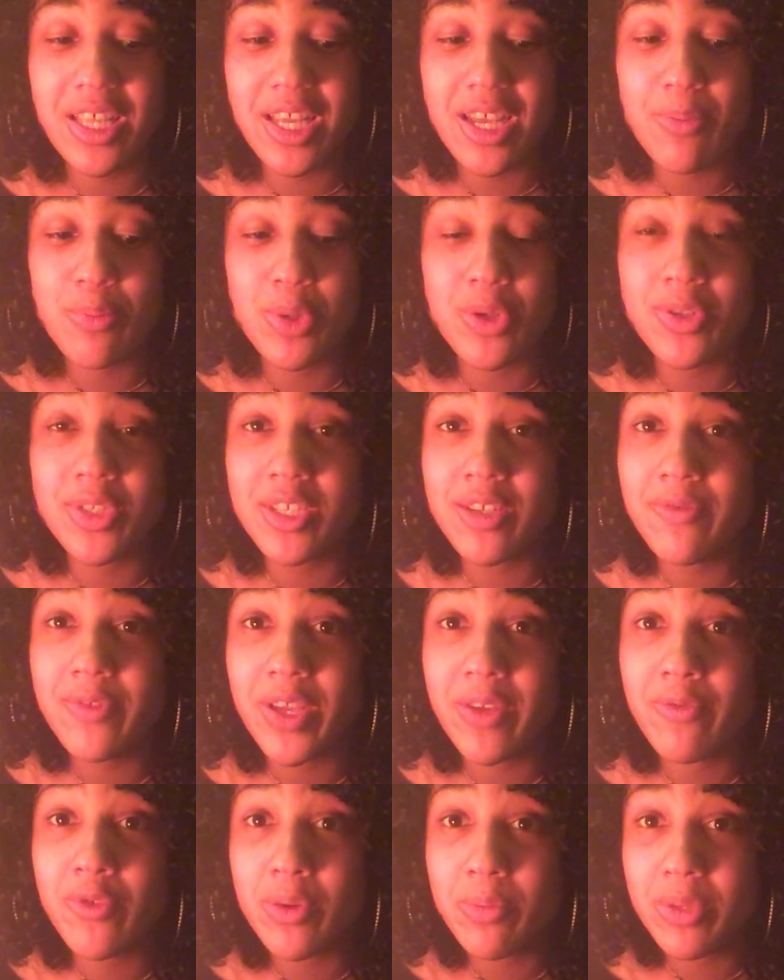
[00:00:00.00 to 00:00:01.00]
like abusive,
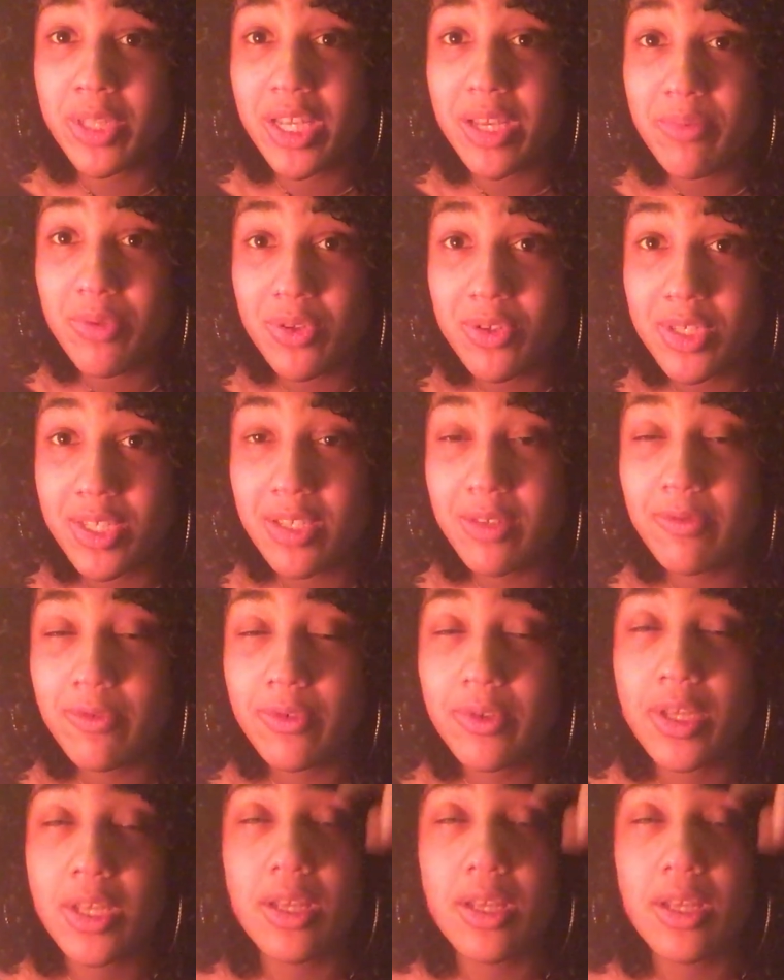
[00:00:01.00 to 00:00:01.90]
like verbally abusive,